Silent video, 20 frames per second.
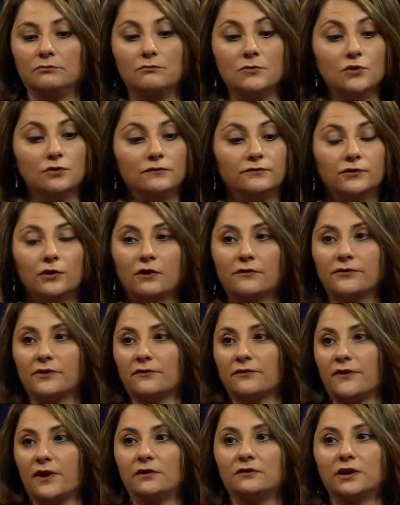moved off their
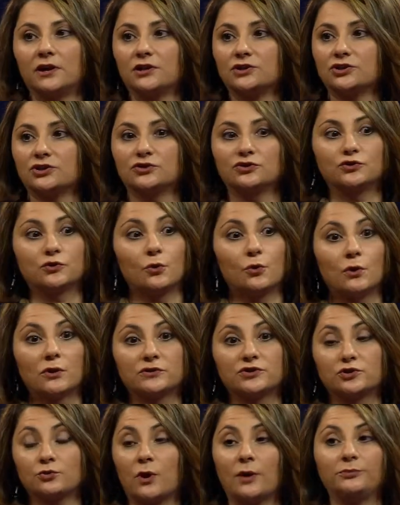foundations or
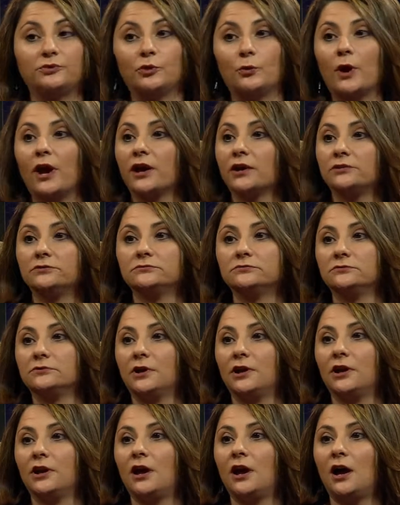swept away.
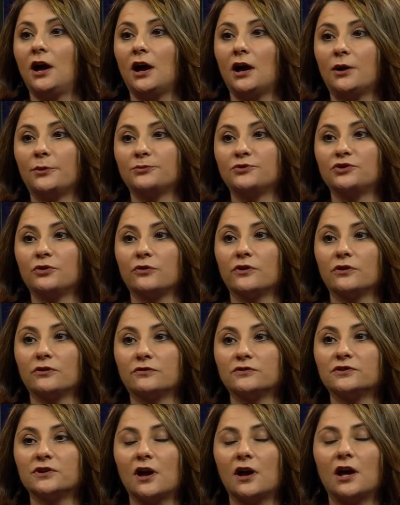So
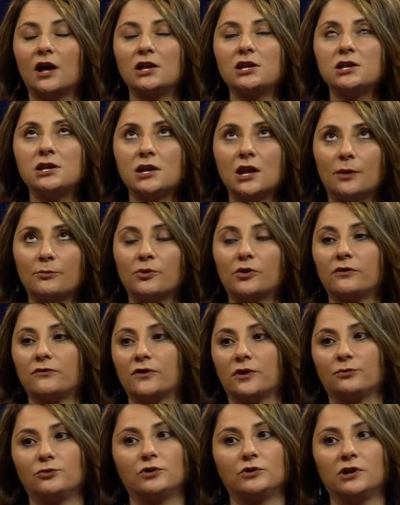there's a number of
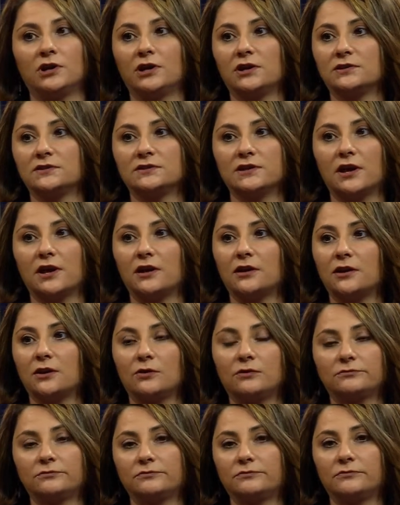communities that
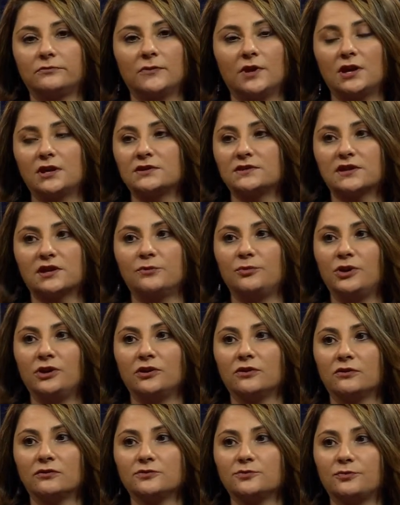it's going to be
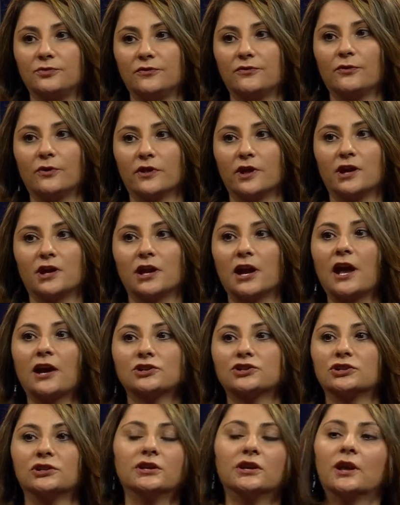years before they can
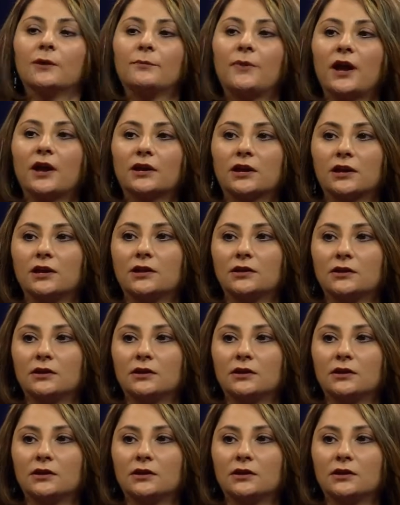actually get back in.